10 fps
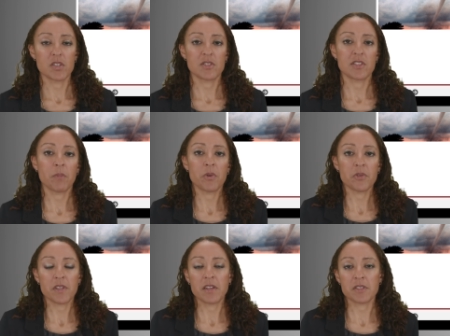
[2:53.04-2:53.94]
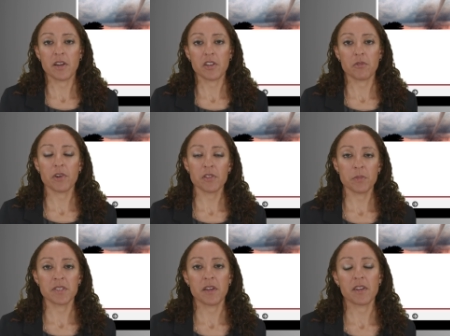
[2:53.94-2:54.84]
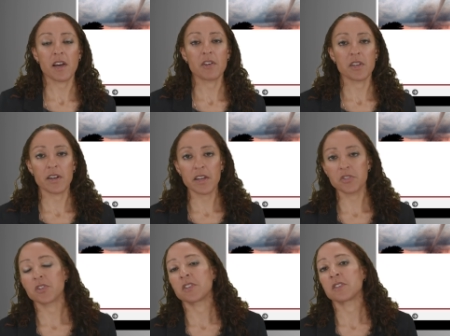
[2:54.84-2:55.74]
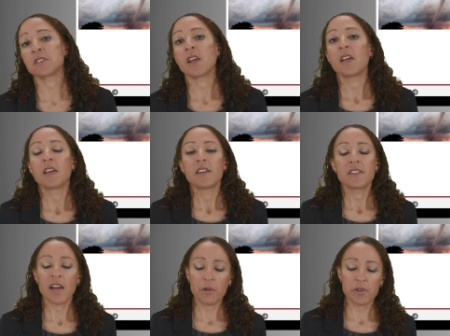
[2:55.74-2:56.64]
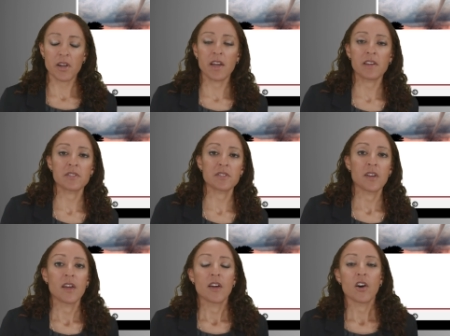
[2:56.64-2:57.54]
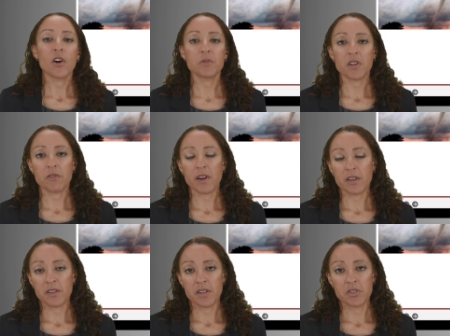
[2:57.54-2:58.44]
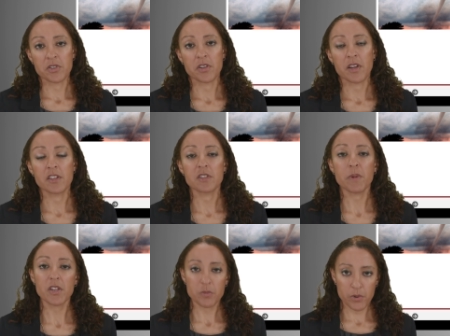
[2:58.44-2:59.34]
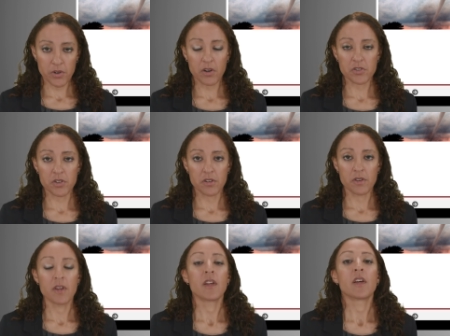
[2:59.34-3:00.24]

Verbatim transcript: Just simple things like arithmetic, calculations, nowadays, object recognition, and speech production.